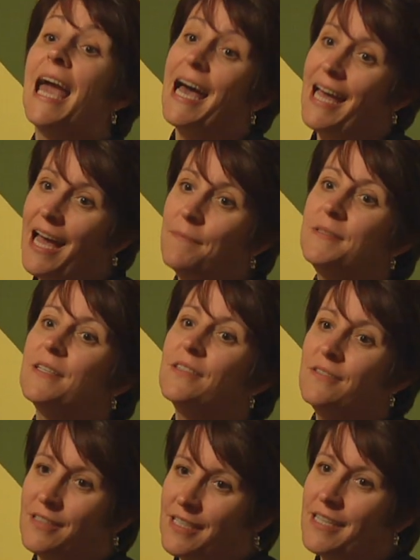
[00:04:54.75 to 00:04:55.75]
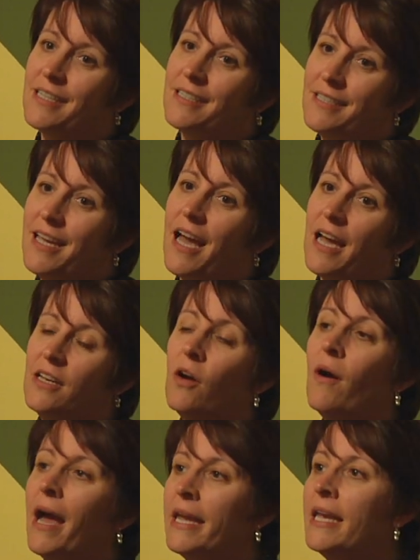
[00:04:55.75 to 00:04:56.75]
Yeah, absolutely. Yeah, no,
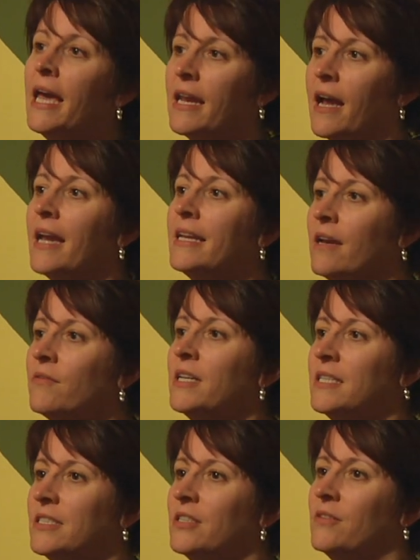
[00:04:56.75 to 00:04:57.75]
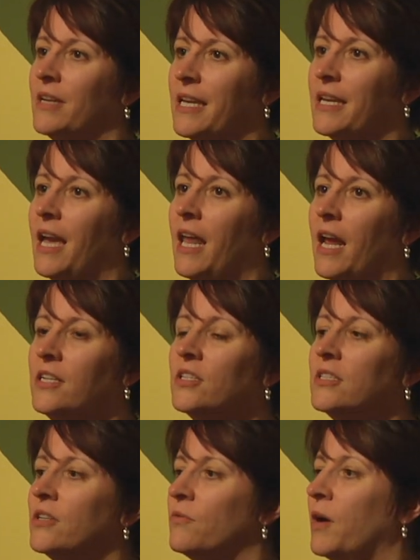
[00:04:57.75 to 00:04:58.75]
I get it. I get what he's doing, and I
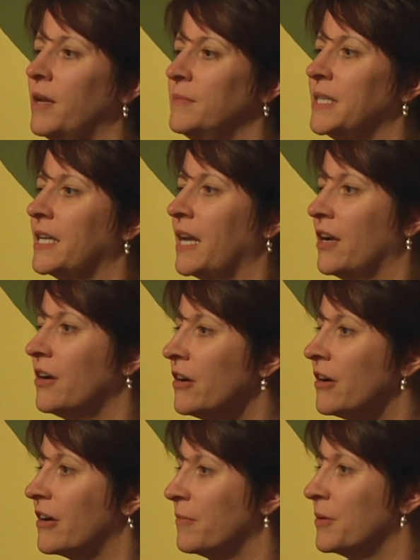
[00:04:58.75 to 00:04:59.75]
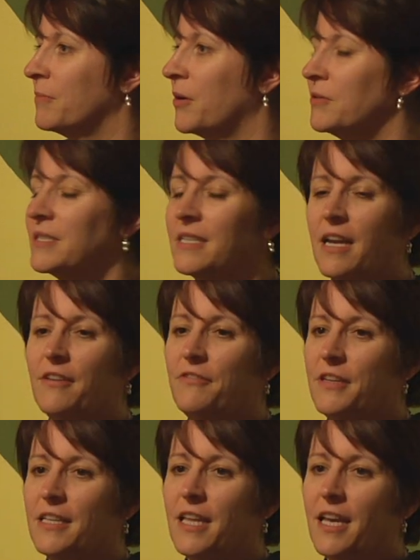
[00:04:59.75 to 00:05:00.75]
just don't want him to get hurt. But mostly, I
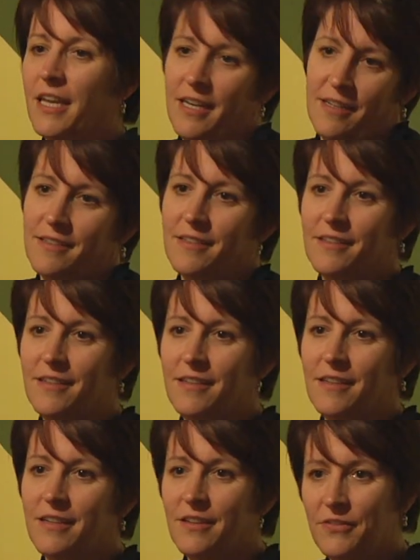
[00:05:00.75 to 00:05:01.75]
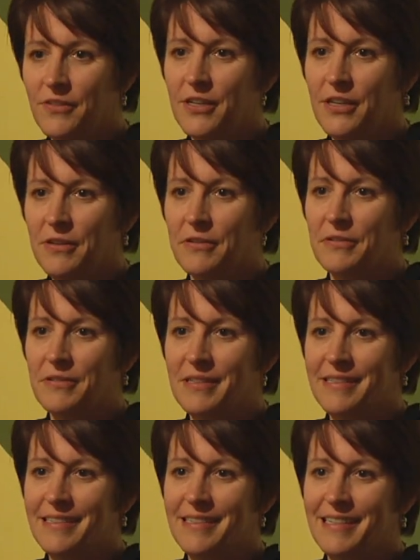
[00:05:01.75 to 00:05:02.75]
feel like, good for you.
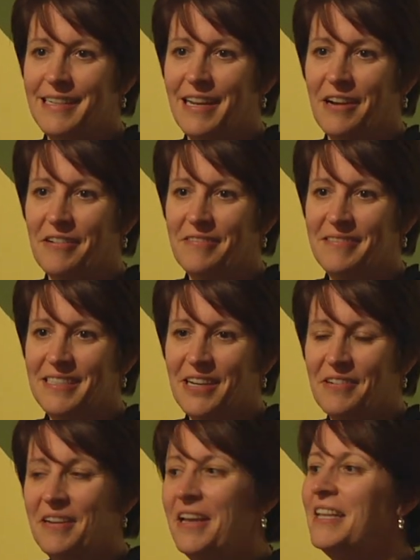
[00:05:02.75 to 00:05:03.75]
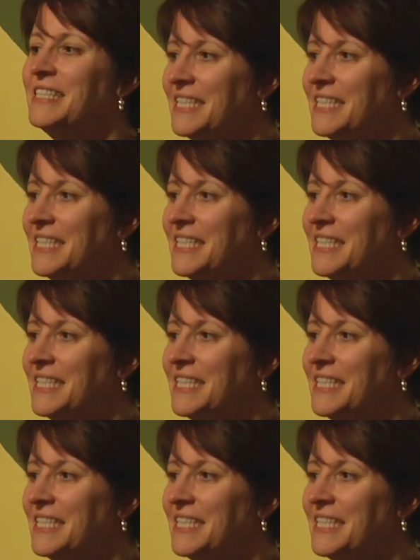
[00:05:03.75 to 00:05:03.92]
You know, don't